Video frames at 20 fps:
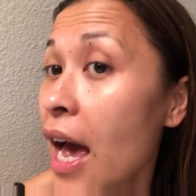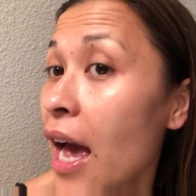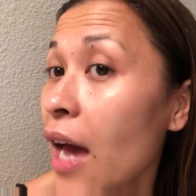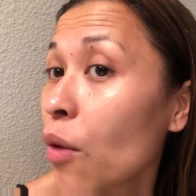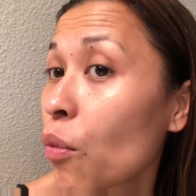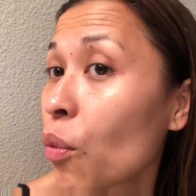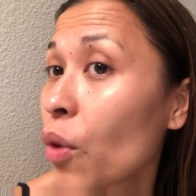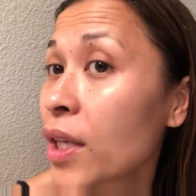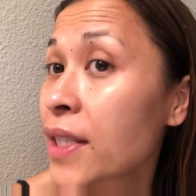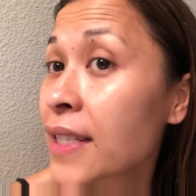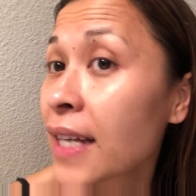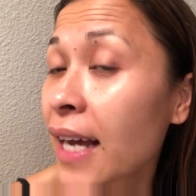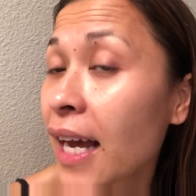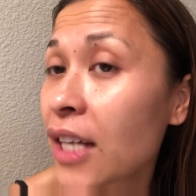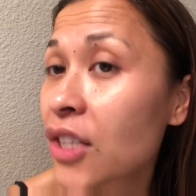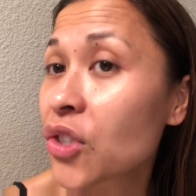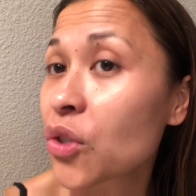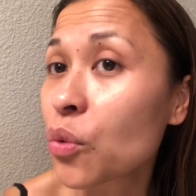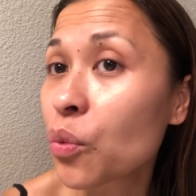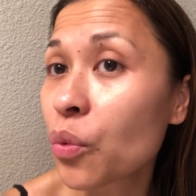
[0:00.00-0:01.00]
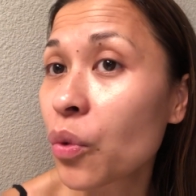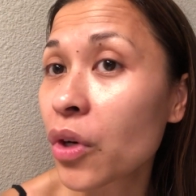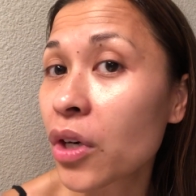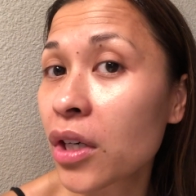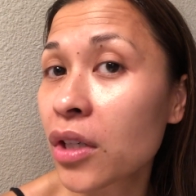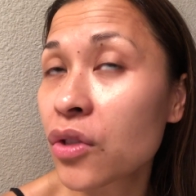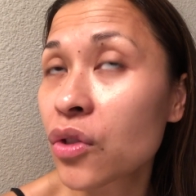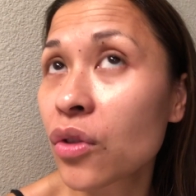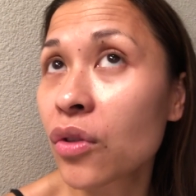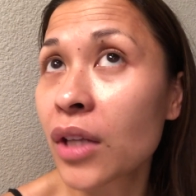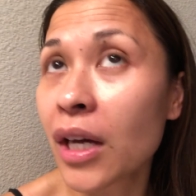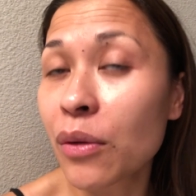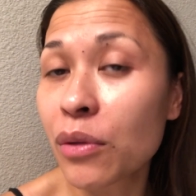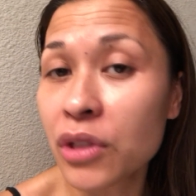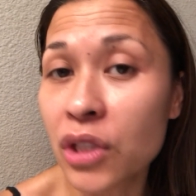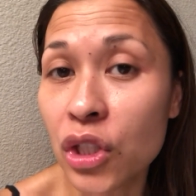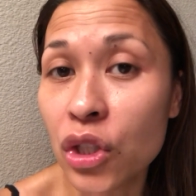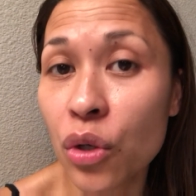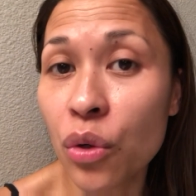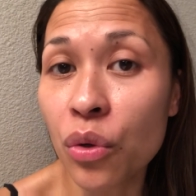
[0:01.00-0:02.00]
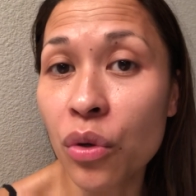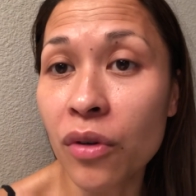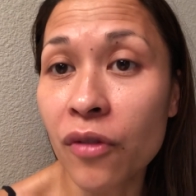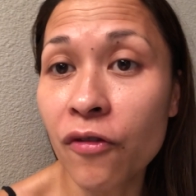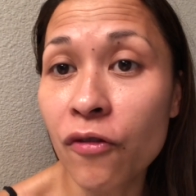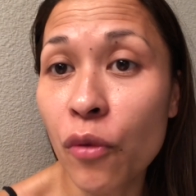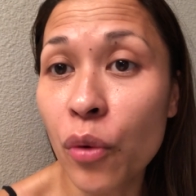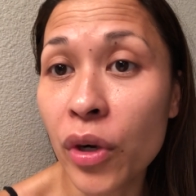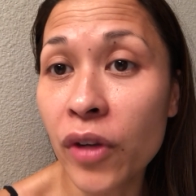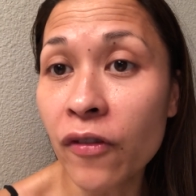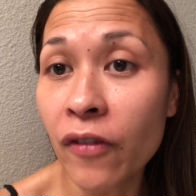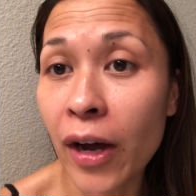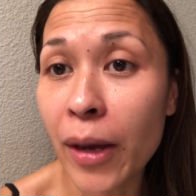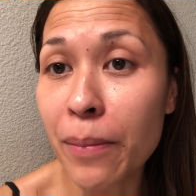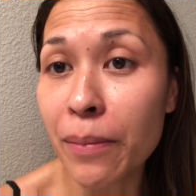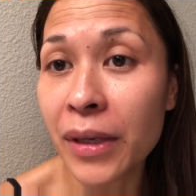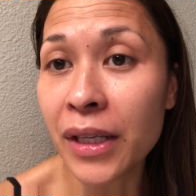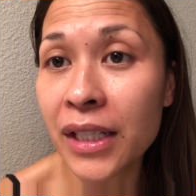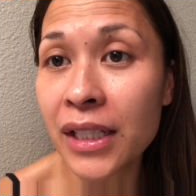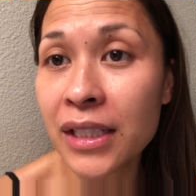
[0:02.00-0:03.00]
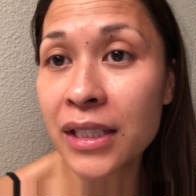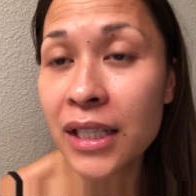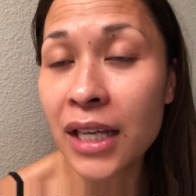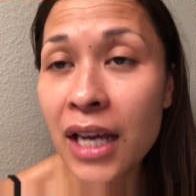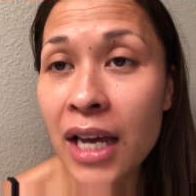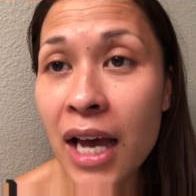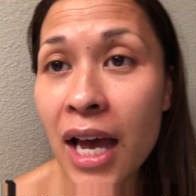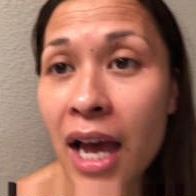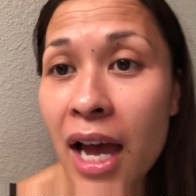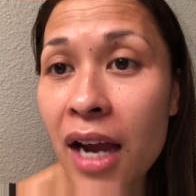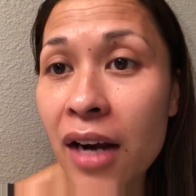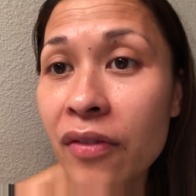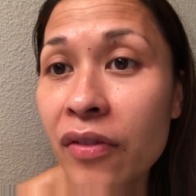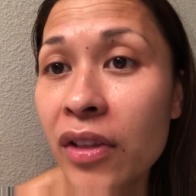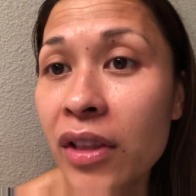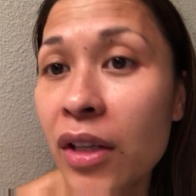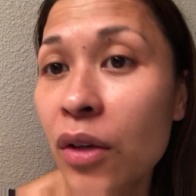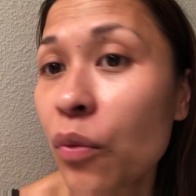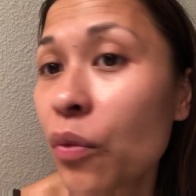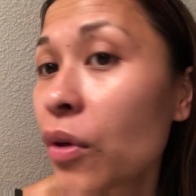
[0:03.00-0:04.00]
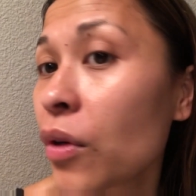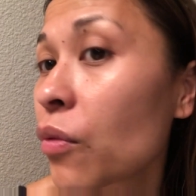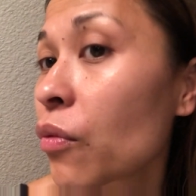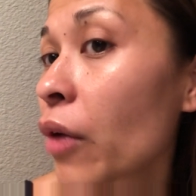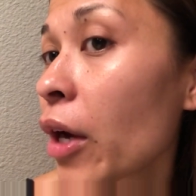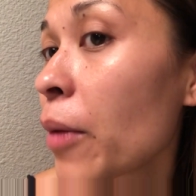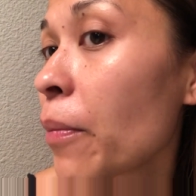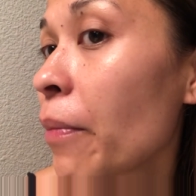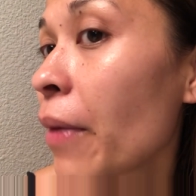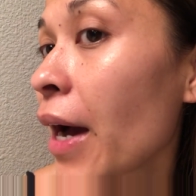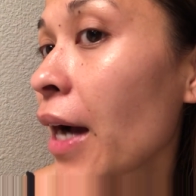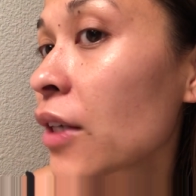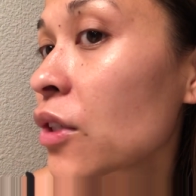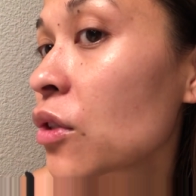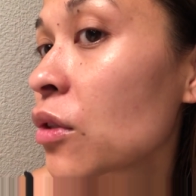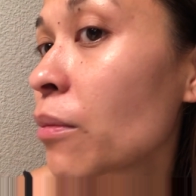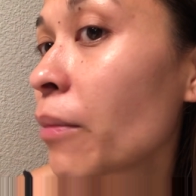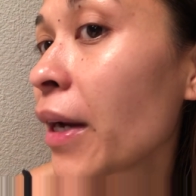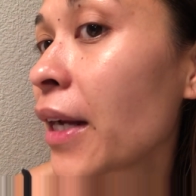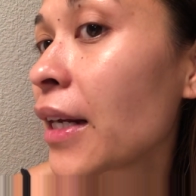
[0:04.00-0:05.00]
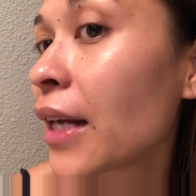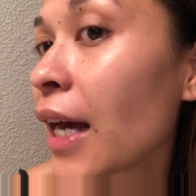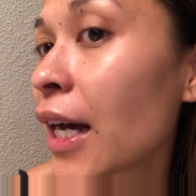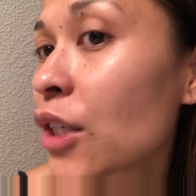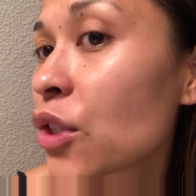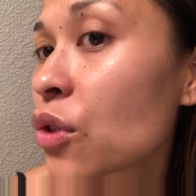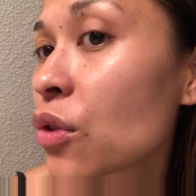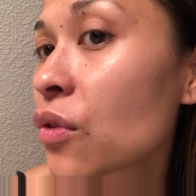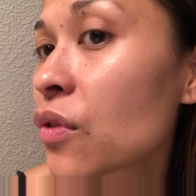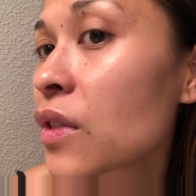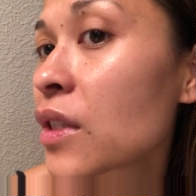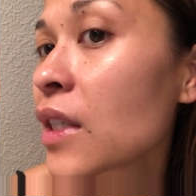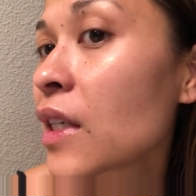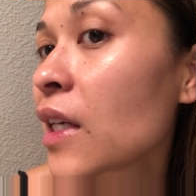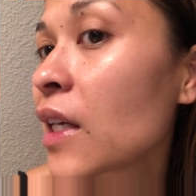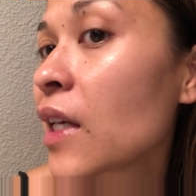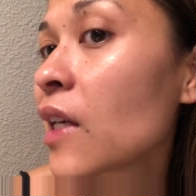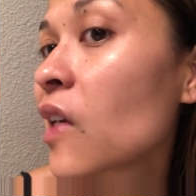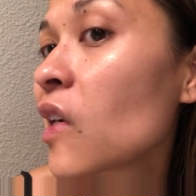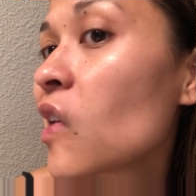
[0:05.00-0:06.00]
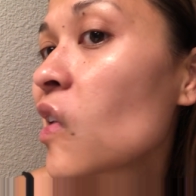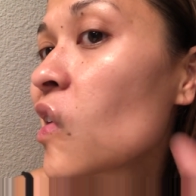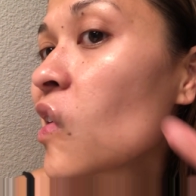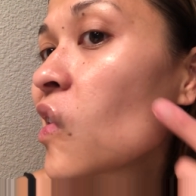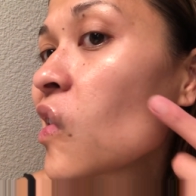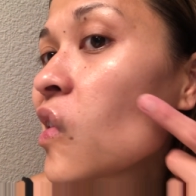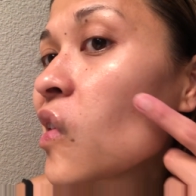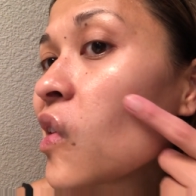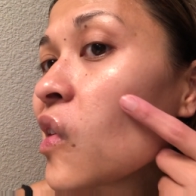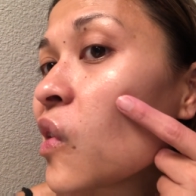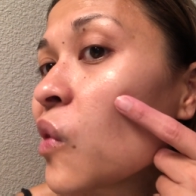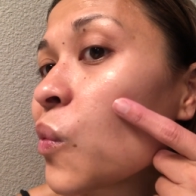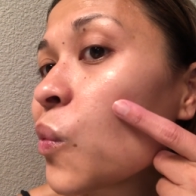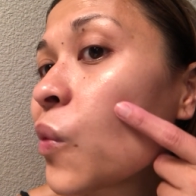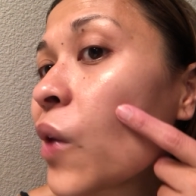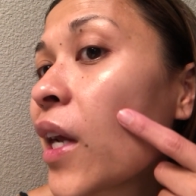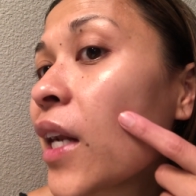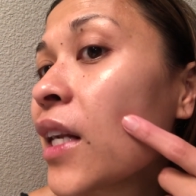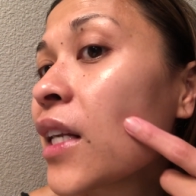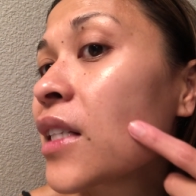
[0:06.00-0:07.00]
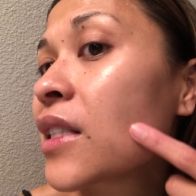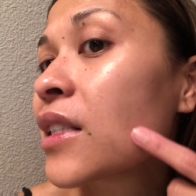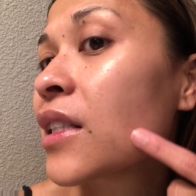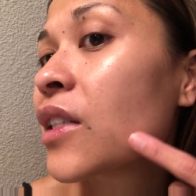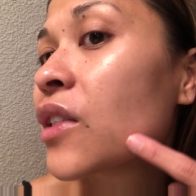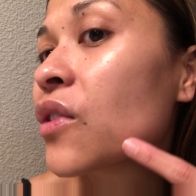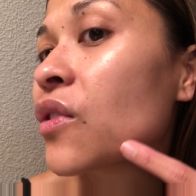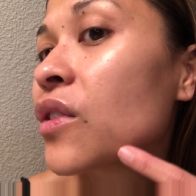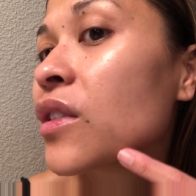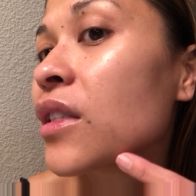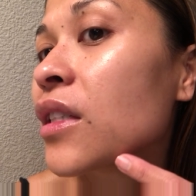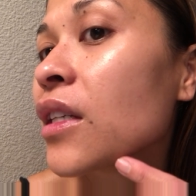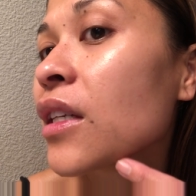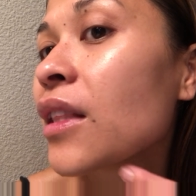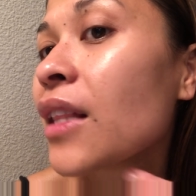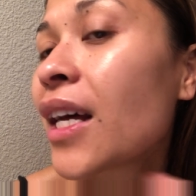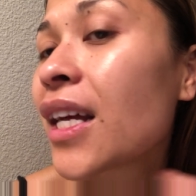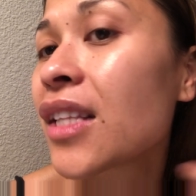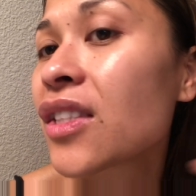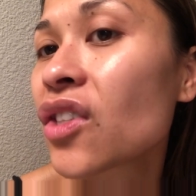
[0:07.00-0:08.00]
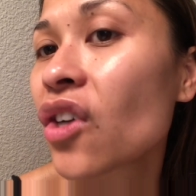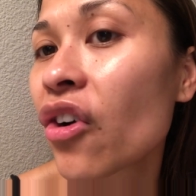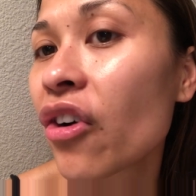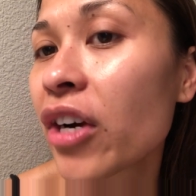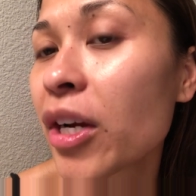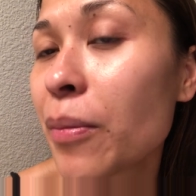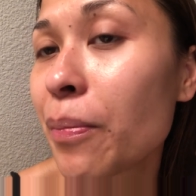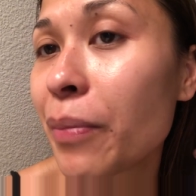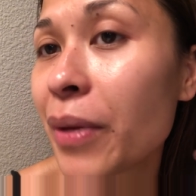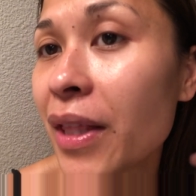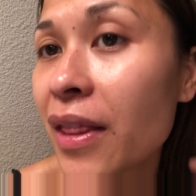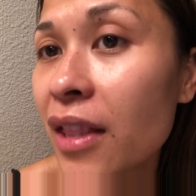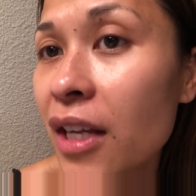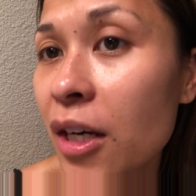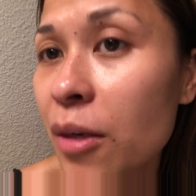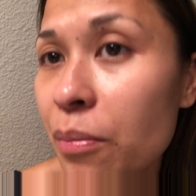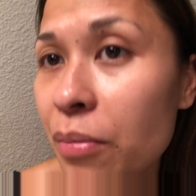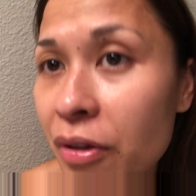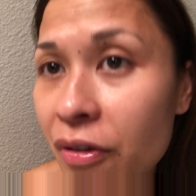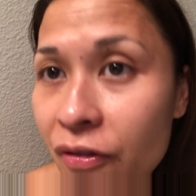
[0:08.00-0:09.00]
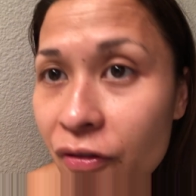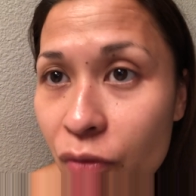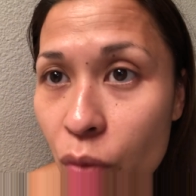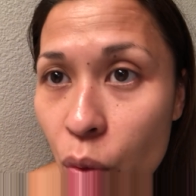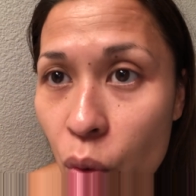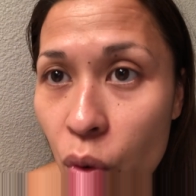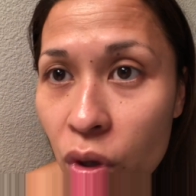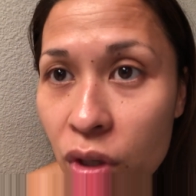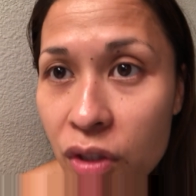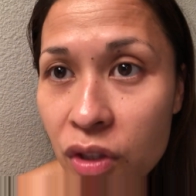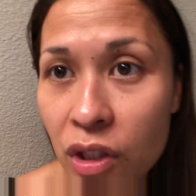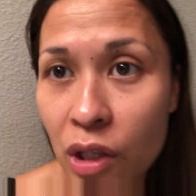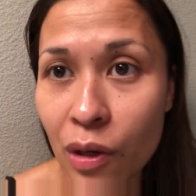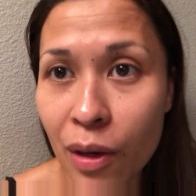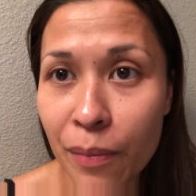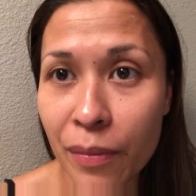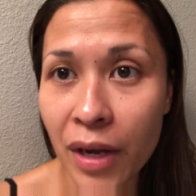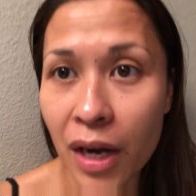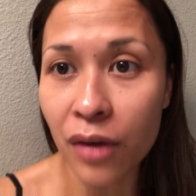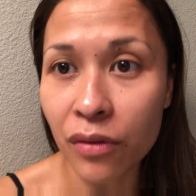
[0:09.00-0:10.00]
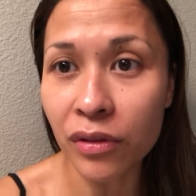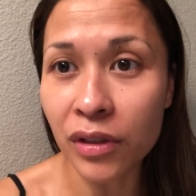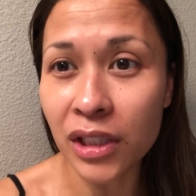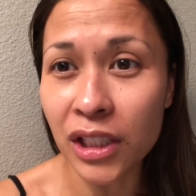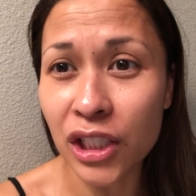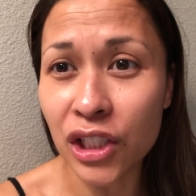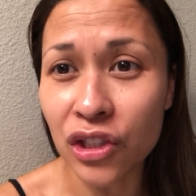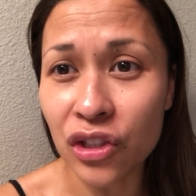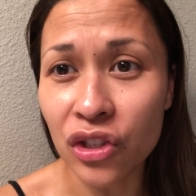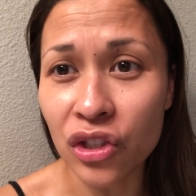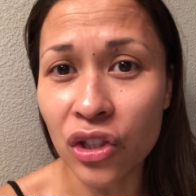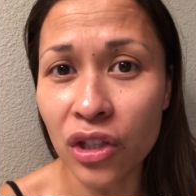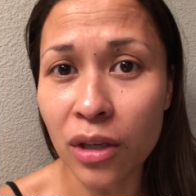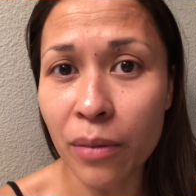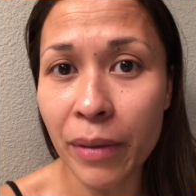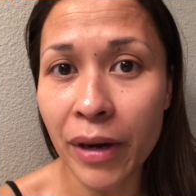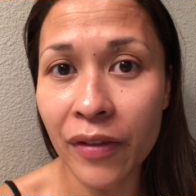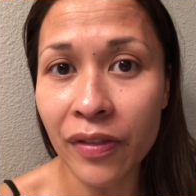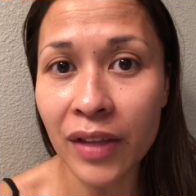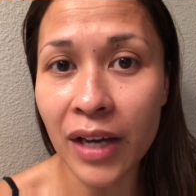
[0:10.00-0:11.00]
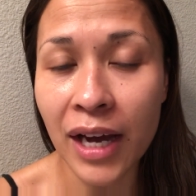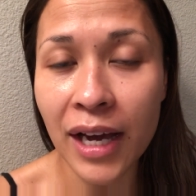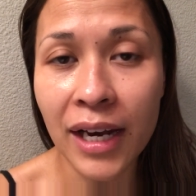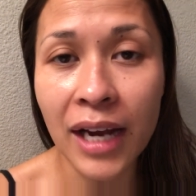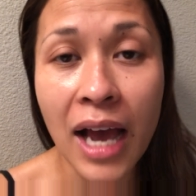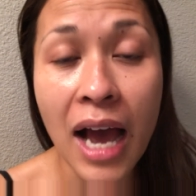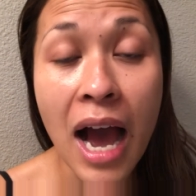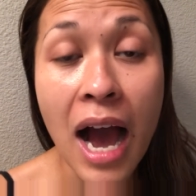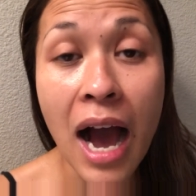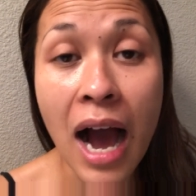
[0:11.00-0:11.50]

And once I got to work, so that was a total of 45 minutes, everything went right back to my natural skin. These redness that you see, that's already been there before, so I'm not really concerned about that.